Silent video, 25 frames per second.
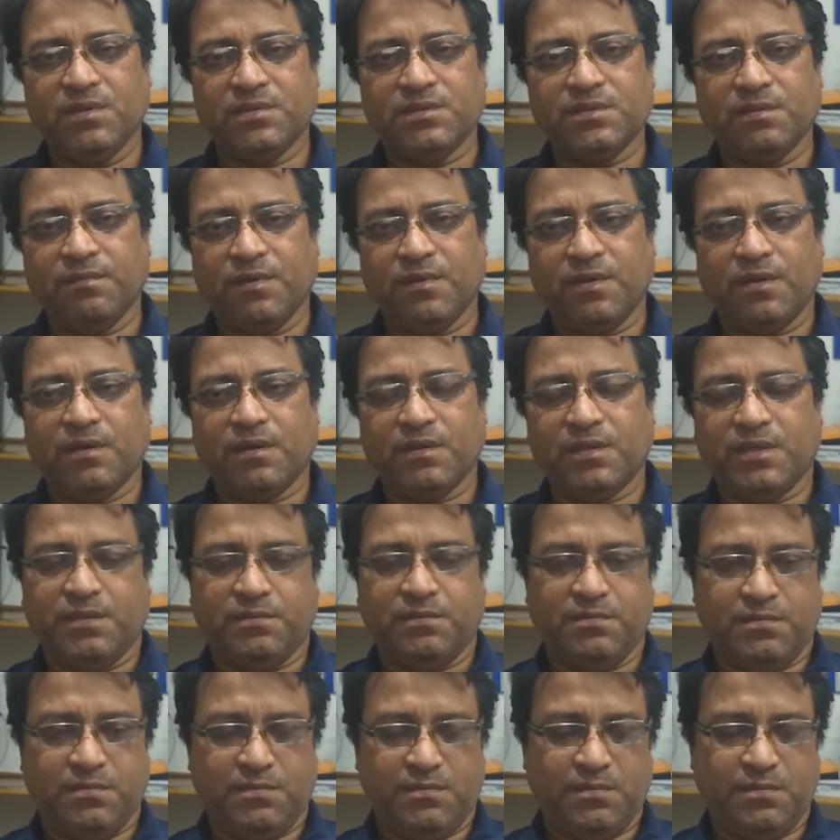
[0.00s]
because of
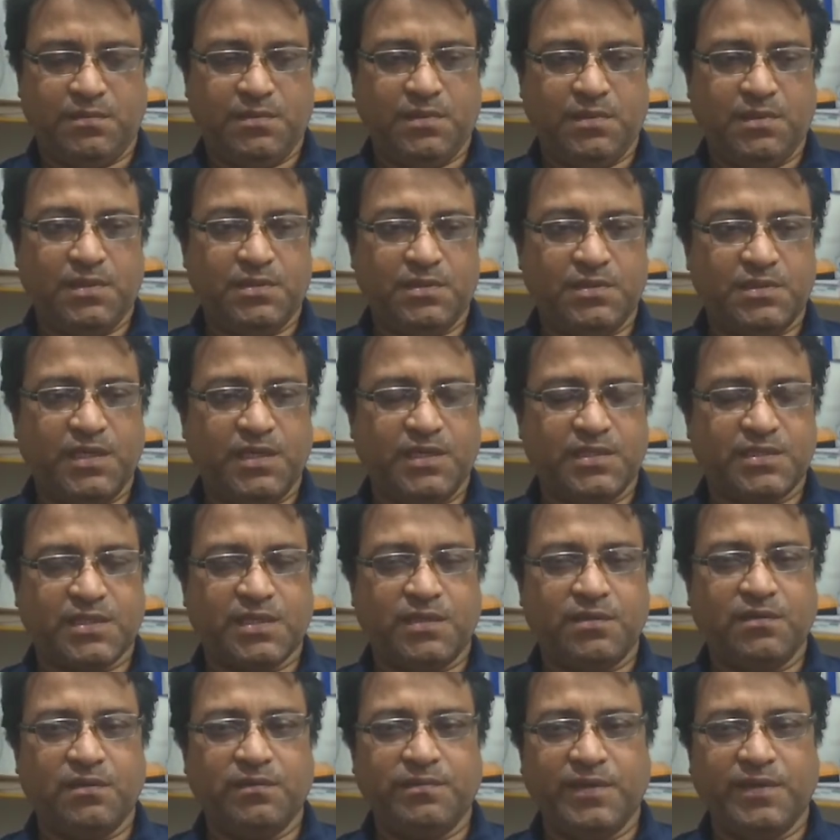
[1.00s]
lockdown,
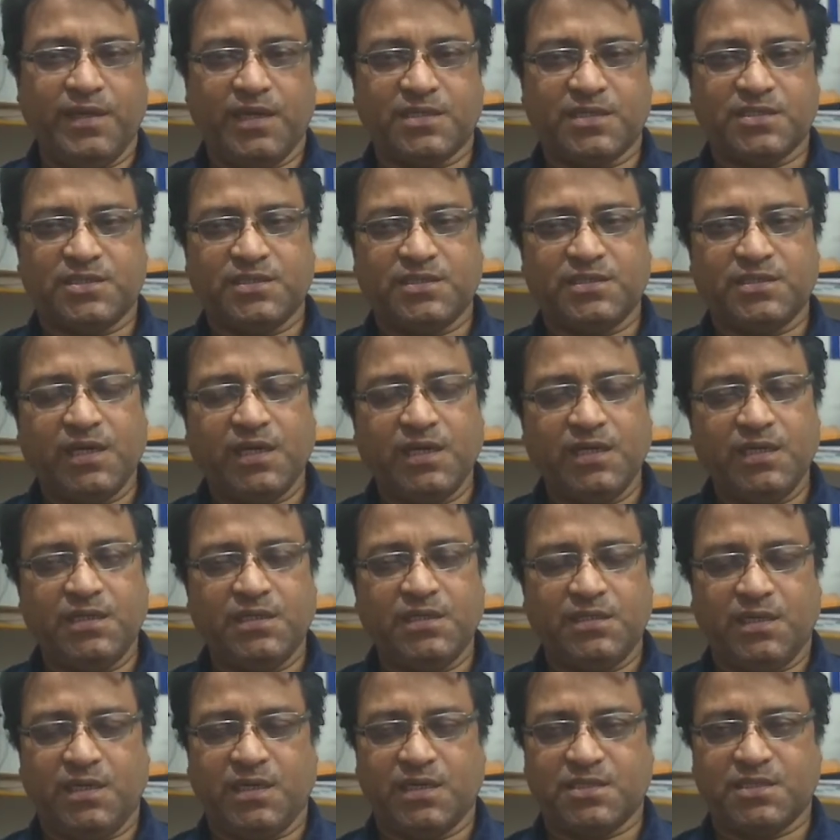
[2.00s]
such kind of
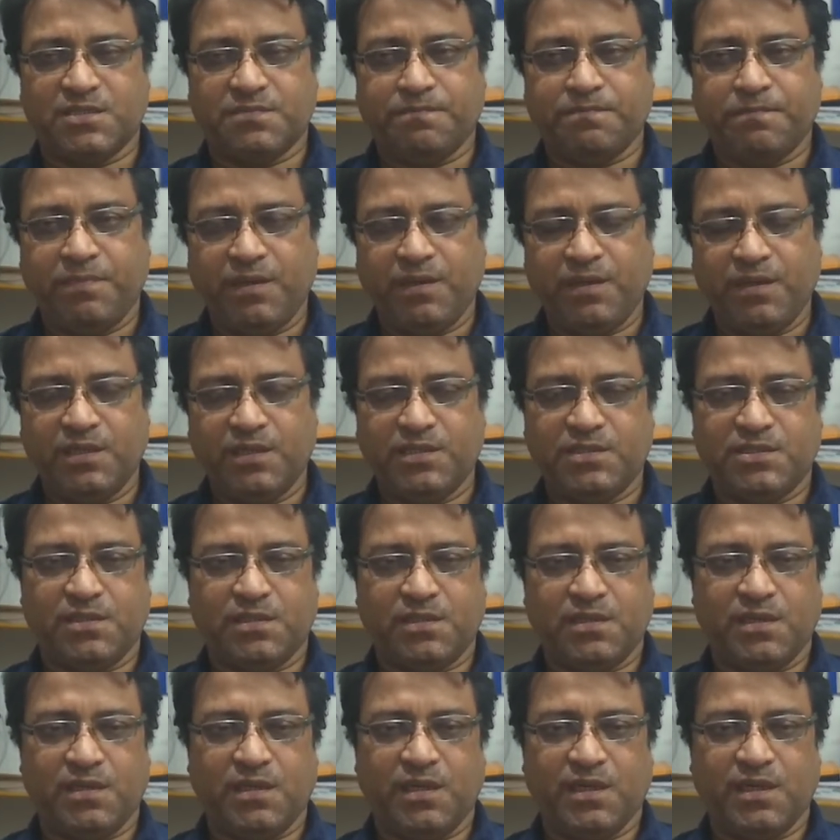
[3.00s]
extra
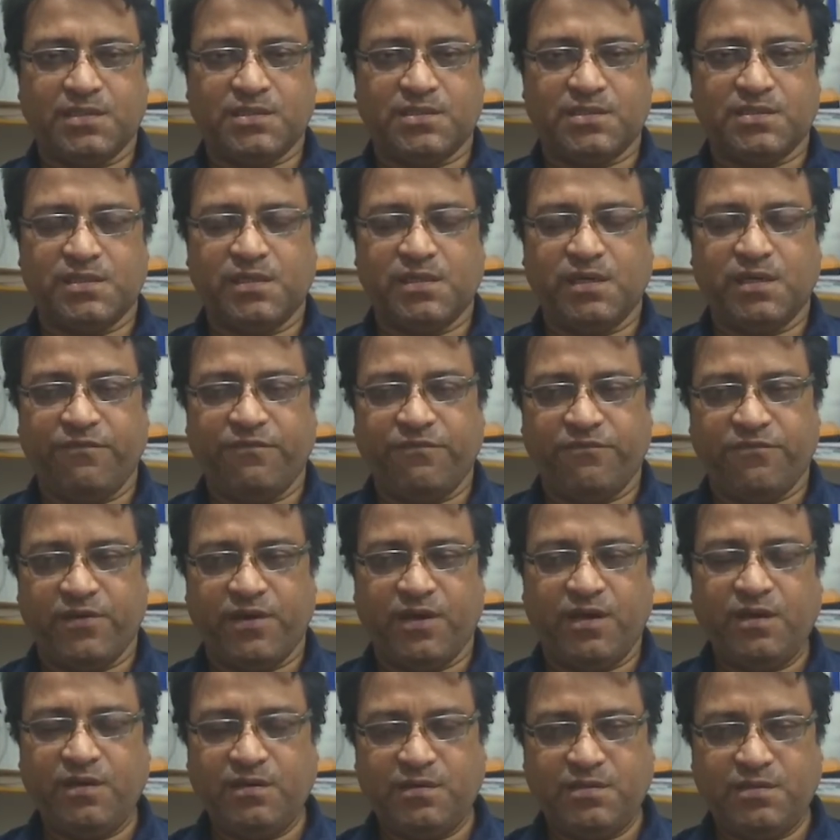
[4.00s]
expenditure and extra
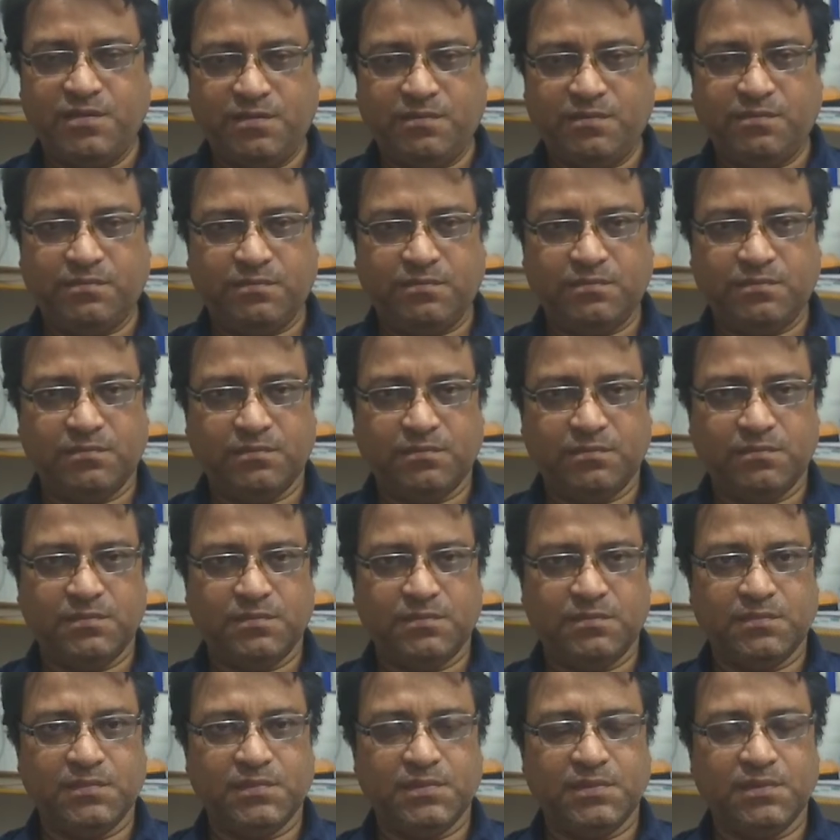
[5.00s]
fund
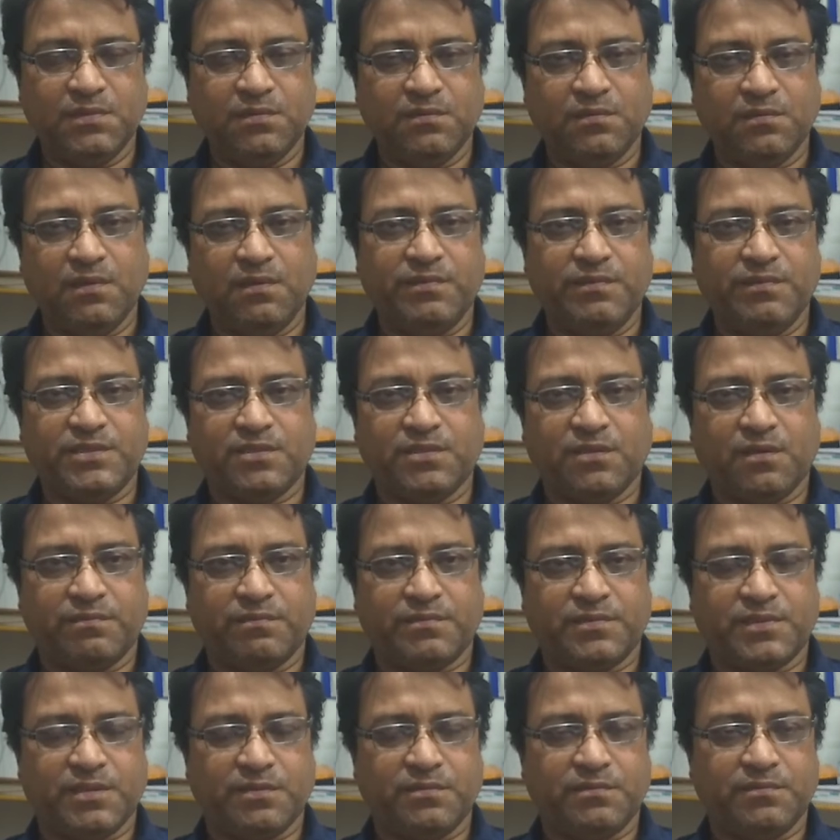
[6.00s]
will be
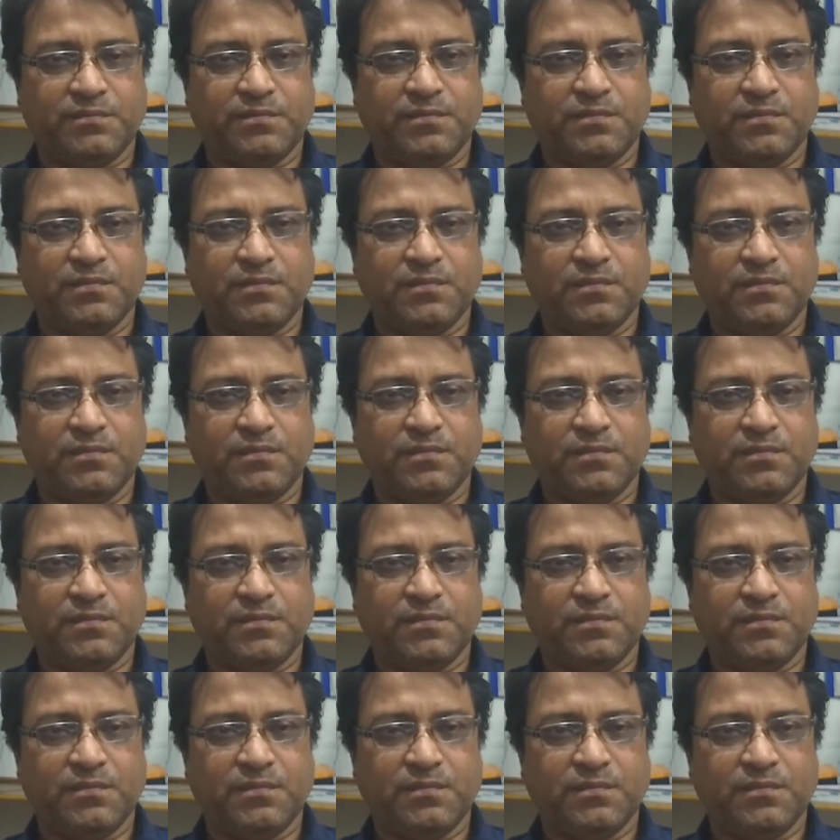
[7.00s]
stopped.